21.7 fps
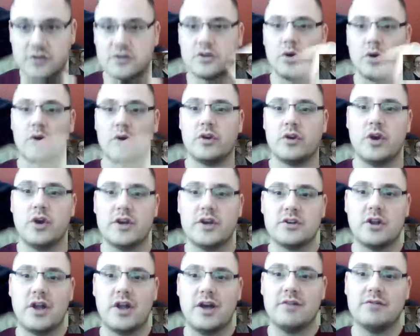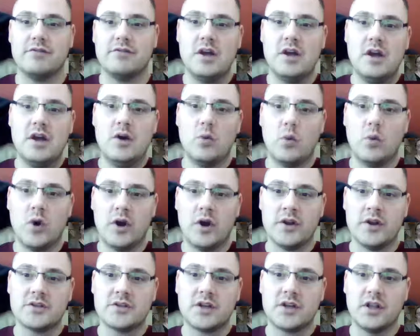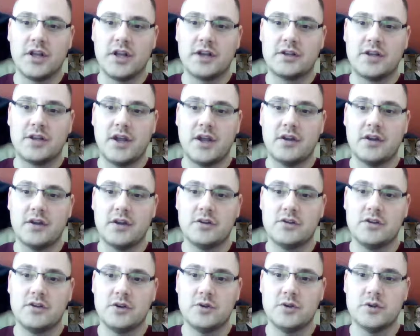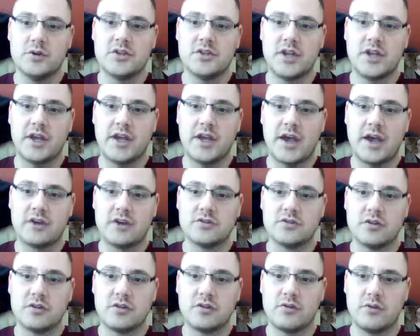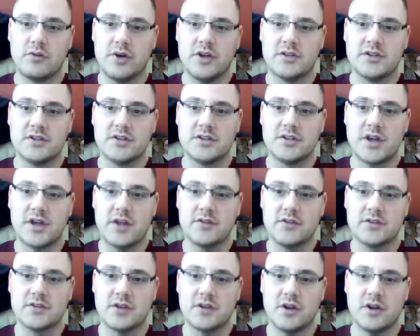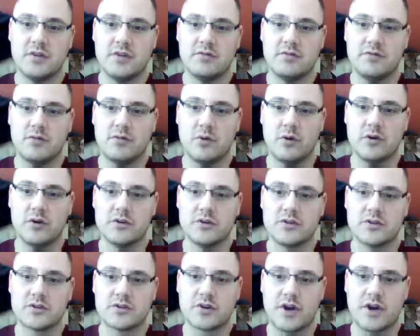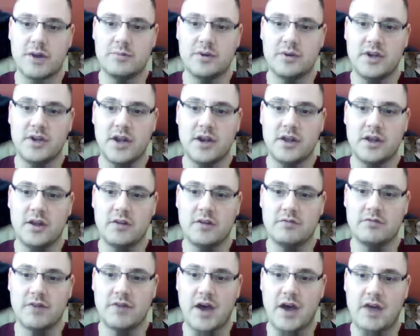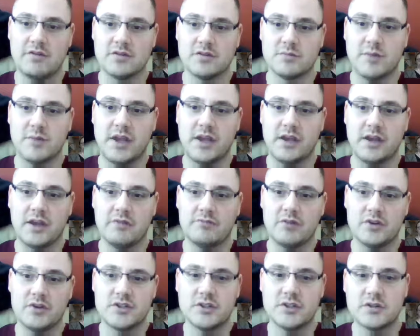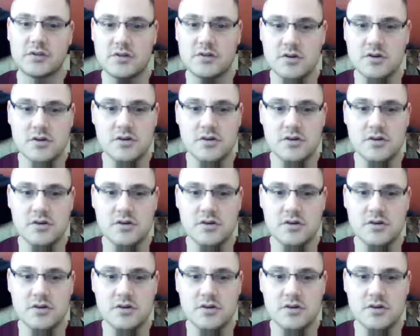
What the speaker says: Because so you guys all have 1 is collect data, 2 is take action, 3 is design the study, 4 is describe the data, and 5 is make inferences.